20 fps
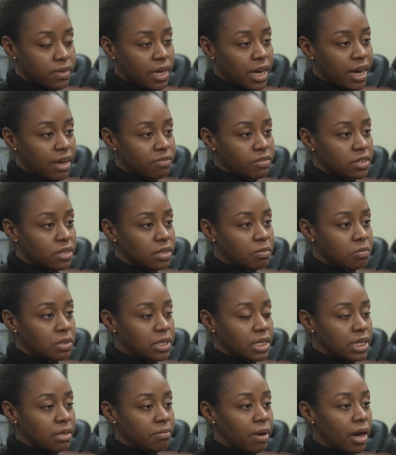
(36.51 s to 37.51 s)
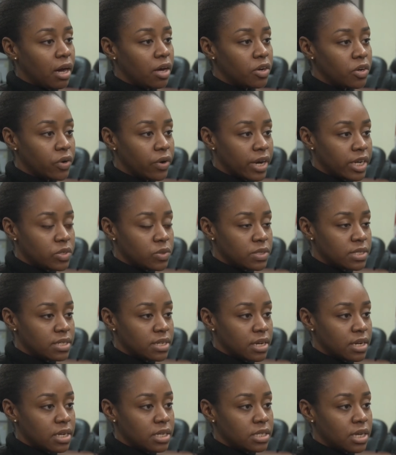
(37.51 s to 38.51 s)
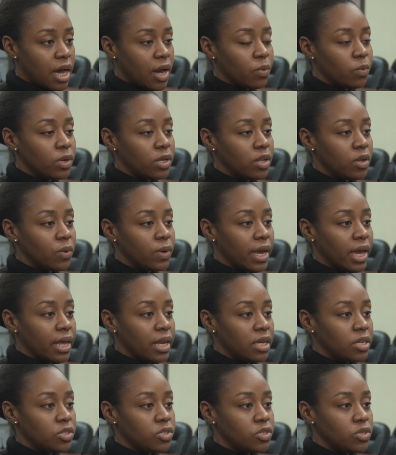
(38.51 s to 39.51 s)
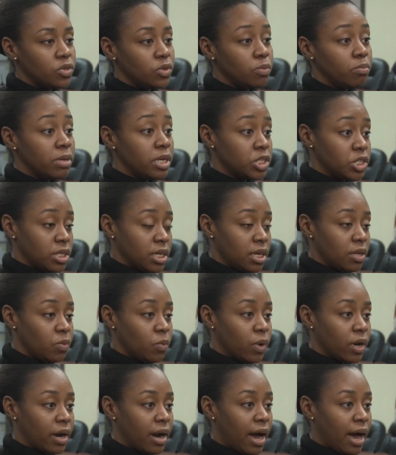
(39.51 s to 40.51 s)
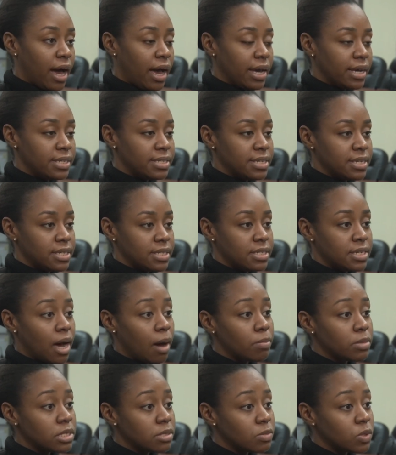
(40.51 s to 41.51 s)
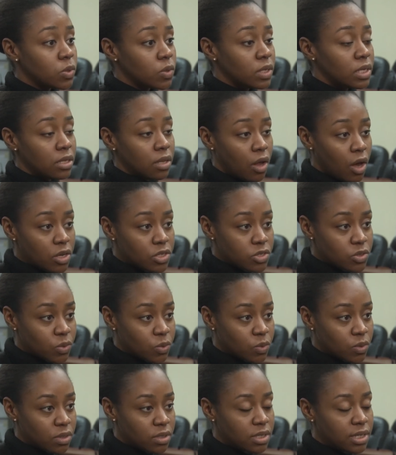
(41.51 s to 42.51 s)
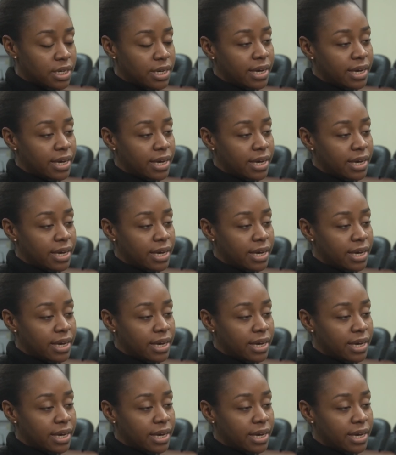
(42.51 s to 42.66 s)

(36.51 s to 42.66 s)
After completing my undergraduate studies, I relocated to Michigan, where I attended Thomas and Cooley Law School.